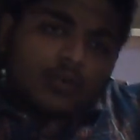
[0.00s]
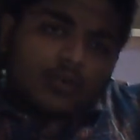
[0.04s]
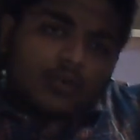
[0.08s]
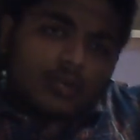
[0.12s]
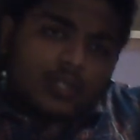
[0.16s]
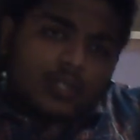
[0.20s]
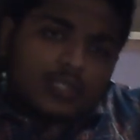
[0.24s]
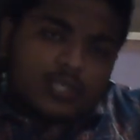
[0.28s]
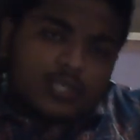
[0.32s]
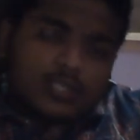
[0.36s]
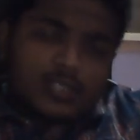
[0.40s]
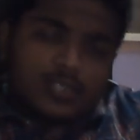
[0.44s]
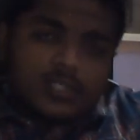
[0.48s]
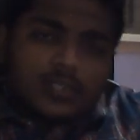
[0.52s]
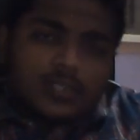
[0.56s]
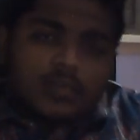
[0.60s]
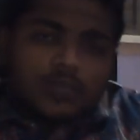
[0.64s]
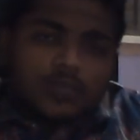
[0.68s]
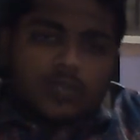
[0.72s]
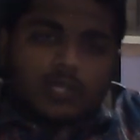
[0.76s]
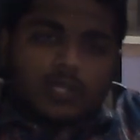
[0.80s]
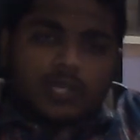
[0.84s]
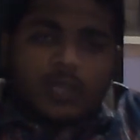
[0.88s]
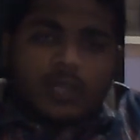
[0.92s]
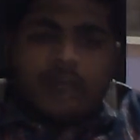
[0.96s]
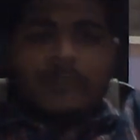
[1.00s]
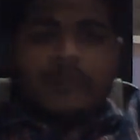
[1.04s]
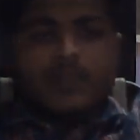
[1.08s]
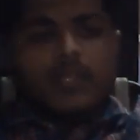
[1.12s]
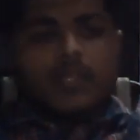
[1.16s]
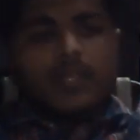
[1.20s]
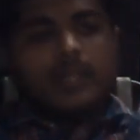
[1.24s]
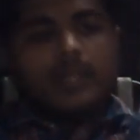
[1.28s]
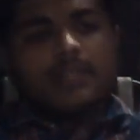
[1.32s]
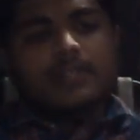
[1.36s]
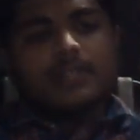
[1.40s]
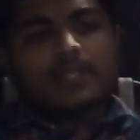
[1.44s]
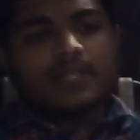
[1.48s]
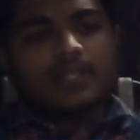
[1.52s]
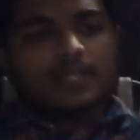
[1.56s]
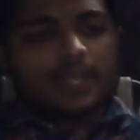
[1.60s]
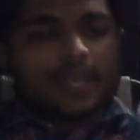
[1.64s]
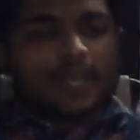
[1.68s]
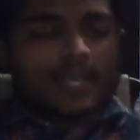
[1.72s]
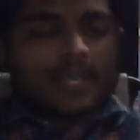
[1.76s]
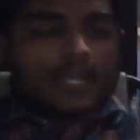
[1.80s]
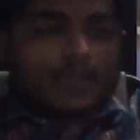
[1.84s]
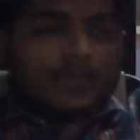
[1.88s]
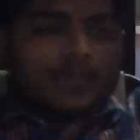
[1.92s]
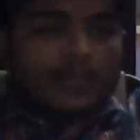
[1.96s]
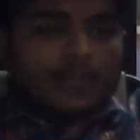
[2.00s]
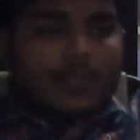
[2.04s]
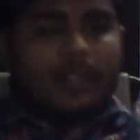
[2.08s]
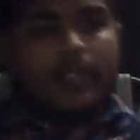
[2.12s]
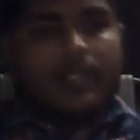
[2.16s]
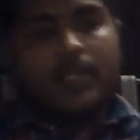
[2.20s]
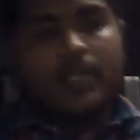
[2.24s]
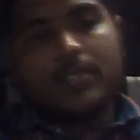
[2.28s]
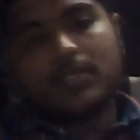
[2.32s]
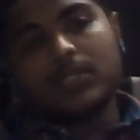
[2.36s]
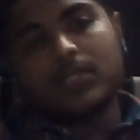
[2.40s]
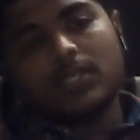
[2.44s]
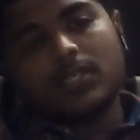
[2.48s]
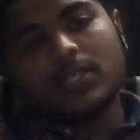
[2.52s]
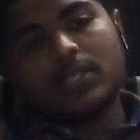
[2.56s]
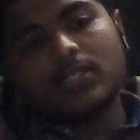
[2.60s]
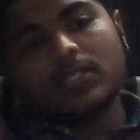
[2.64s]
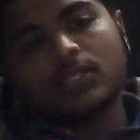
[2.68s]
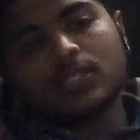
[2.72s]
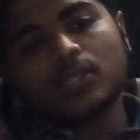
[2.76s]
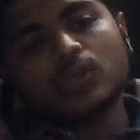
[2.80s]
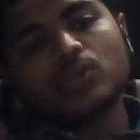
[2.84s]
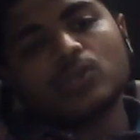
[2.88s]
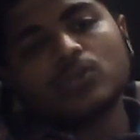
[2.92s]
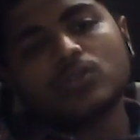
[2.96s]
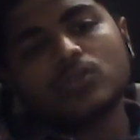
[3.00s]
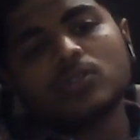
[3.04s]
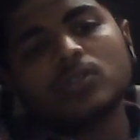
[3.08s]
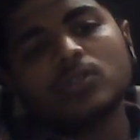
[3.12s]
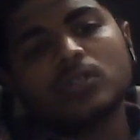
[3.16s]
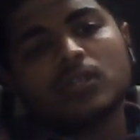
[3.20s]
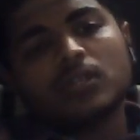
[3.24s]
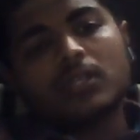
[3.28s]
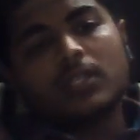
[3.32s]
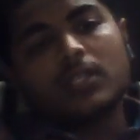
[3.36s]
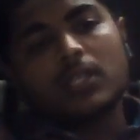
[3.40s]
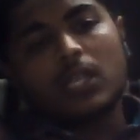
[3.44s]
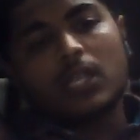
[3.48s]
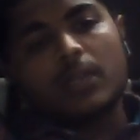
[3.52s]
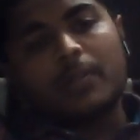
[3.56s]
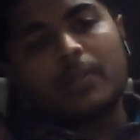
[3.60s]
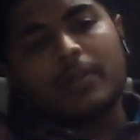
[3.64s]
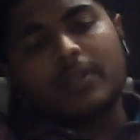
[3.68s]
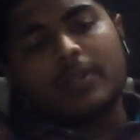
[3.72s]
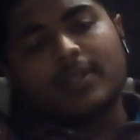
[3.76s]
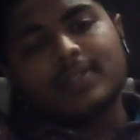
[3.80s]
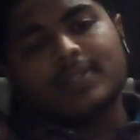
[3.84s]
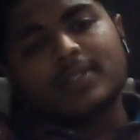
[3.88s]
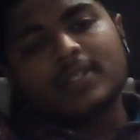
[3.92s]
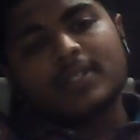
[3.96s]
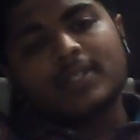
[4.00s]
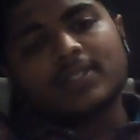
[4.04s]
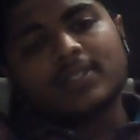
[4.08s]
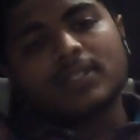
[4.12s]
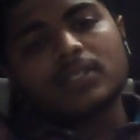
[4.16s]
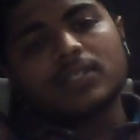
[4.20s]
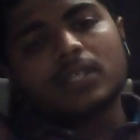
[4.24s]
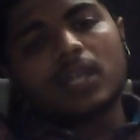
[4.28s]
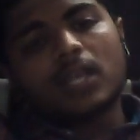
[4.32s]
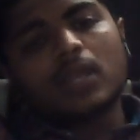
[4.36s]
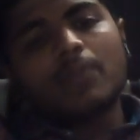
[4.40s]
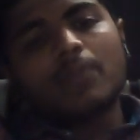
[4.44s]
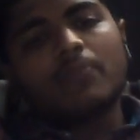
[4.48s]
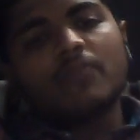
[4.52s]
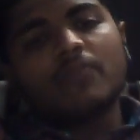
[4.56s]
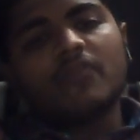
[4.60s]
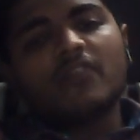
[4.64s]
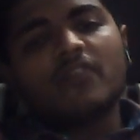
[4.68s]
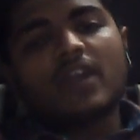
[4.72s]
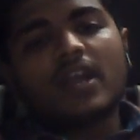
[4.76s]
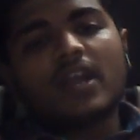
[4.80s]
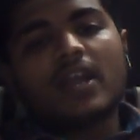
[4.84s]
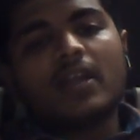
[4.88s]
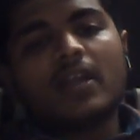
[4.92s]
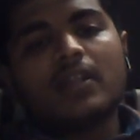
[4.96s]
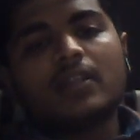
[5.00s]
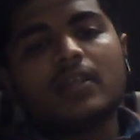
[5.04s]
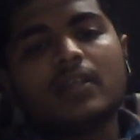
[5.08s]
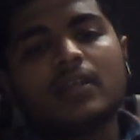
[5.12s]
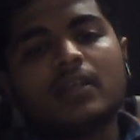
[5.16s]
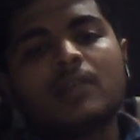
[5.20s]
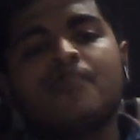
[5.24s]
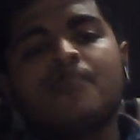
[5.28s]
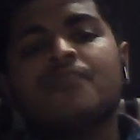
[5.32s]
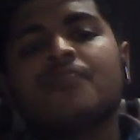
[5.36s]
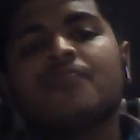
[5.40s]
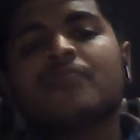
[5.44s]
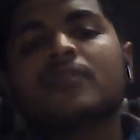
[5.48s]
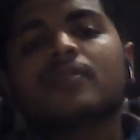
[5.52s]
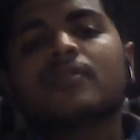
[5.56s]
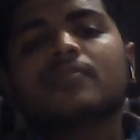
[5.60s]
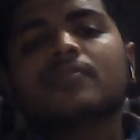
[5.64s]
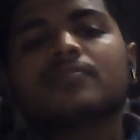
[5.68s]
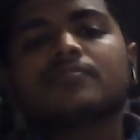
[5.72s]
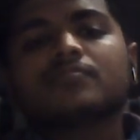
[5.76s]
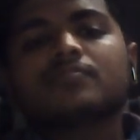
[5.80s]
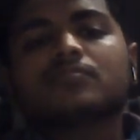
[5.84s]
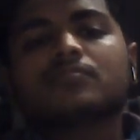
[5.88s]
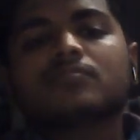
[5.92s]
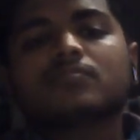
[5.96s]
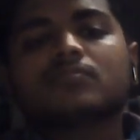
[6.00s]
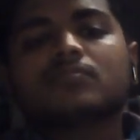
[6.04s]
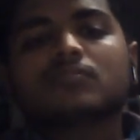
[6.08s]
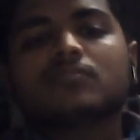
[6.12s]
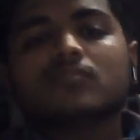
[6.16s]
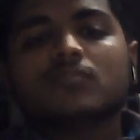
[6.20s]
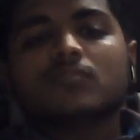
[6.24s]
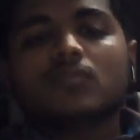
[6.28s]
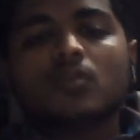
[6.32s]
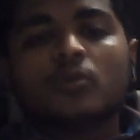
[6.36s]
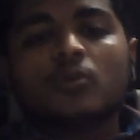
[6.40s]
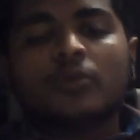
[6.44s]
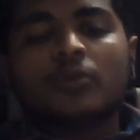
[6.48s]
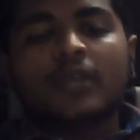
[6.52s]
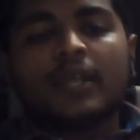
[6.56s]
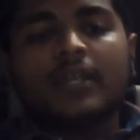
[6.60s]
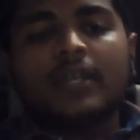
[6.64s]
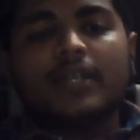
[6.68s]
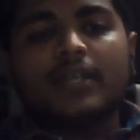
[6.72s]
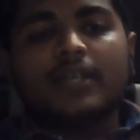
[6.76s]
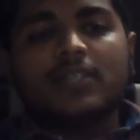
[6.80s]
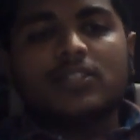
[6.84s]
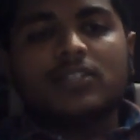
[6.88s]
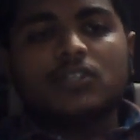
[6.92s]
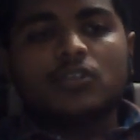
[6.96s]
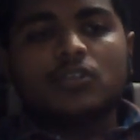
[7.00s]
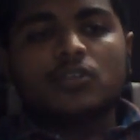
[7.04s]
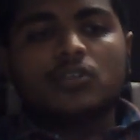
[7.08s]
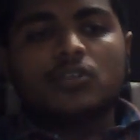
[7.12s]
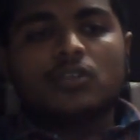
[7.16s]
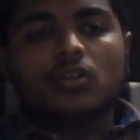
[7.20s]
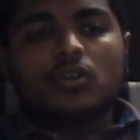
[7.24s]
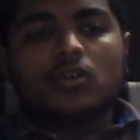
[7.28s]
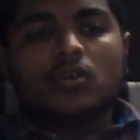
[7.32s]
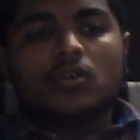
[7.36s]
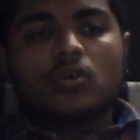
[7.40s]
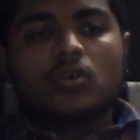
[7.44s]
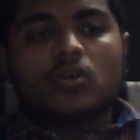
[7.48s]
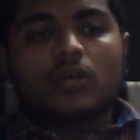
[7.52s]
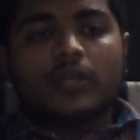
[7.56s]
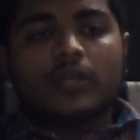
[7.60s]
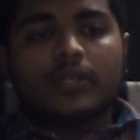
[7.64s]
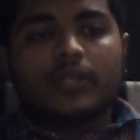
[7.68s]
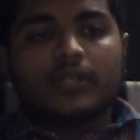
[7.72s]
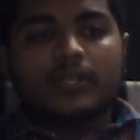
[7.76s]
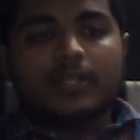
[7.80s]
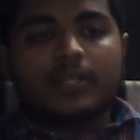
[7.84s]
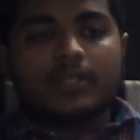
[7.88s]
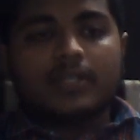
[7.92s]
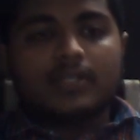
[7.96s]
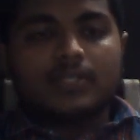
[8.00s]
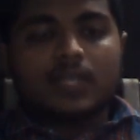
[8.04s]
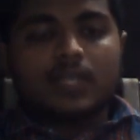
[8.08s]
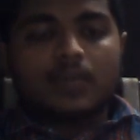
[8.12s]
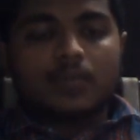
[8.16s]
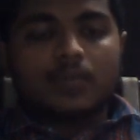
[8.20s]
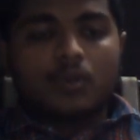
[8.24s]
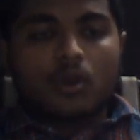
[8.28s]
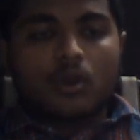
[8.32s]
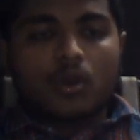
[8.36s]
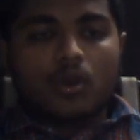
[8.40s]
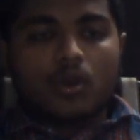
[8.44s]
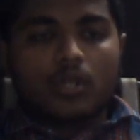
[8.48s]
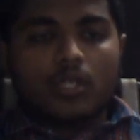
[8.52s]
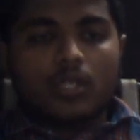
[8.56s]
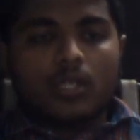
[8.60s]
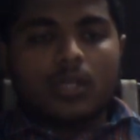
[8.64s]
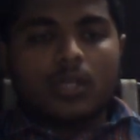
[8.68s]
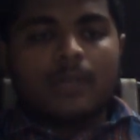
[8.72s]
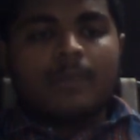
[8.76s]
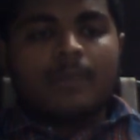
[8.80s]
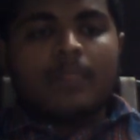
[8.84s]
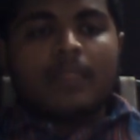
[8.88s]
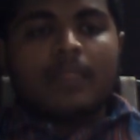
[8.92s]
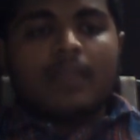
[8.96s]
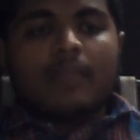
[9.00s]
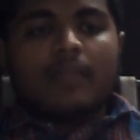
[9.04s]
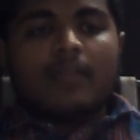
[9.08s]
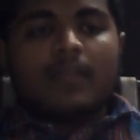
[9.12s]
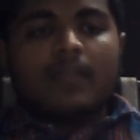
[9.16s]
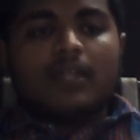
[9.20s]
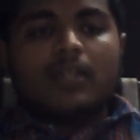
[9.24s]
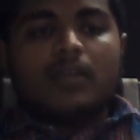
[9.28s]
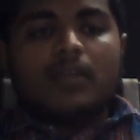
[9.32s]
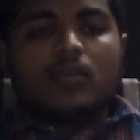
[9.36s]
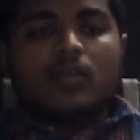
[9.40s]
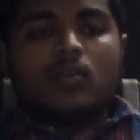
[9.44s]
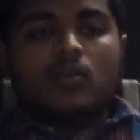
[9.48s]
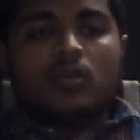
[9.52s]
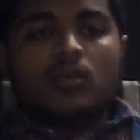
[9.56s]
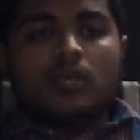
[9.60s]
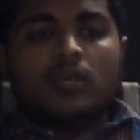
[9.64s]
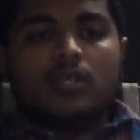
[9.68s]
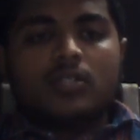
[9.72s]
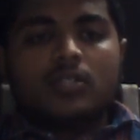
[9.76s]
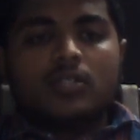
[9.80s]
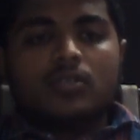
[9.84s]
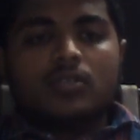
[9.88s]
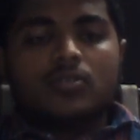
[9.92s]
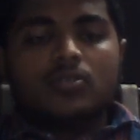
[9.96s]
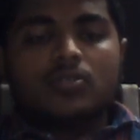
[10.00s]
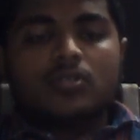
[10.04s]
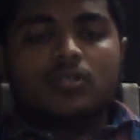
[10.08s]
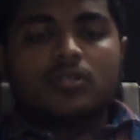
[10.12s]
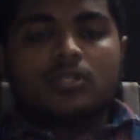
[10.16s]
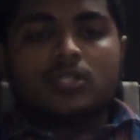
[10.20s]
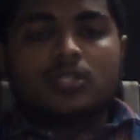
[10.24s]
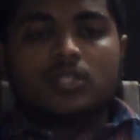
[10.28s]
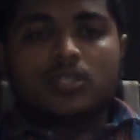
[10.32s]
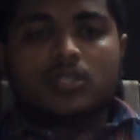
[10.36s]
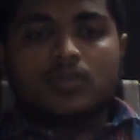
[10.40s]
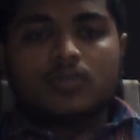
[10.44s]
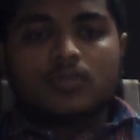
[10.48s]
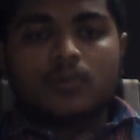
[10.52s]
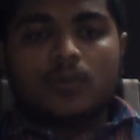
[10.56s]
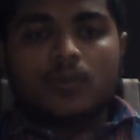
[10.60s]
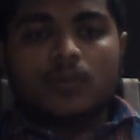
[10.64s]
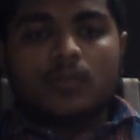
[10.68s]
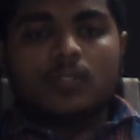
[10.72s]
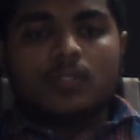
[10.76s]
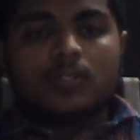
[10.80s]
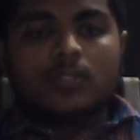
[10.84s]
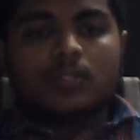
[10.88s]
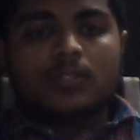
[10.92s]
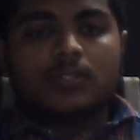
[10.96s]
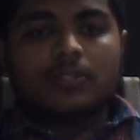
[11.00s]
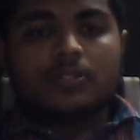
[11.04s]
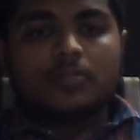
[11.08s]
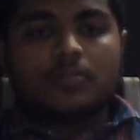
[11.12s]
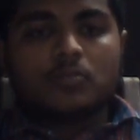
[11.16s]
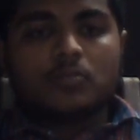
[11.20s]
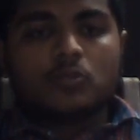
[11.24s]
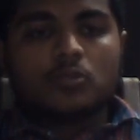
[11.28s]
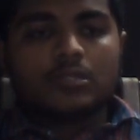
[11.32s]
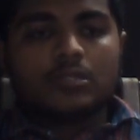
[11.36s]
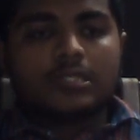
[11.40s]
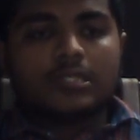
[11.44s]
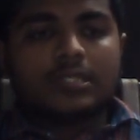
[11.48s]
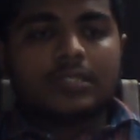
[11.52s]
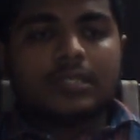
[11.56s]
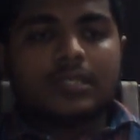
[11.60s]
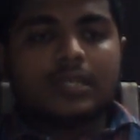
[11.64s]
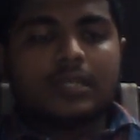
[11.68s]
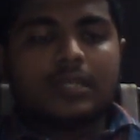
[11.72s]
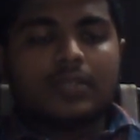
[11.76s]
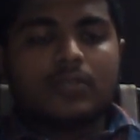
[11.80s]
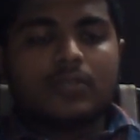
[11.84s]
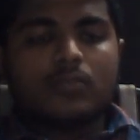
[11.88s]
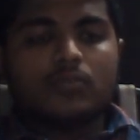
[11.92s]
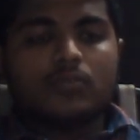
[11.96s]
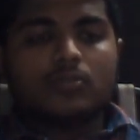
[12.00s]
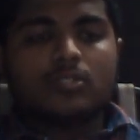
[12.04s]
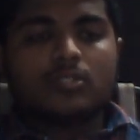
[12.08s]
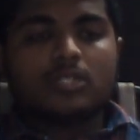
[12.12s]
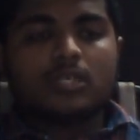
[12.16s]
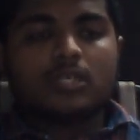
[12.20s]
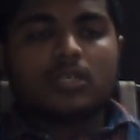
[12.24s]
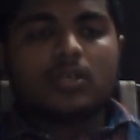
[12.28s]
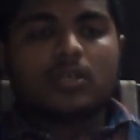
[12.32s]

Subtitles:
a code is executed. Hence, the dynamic testing is used. Dynamic testing is a type where you can execute the code and test the product while the code execution is in process. It is mostly done to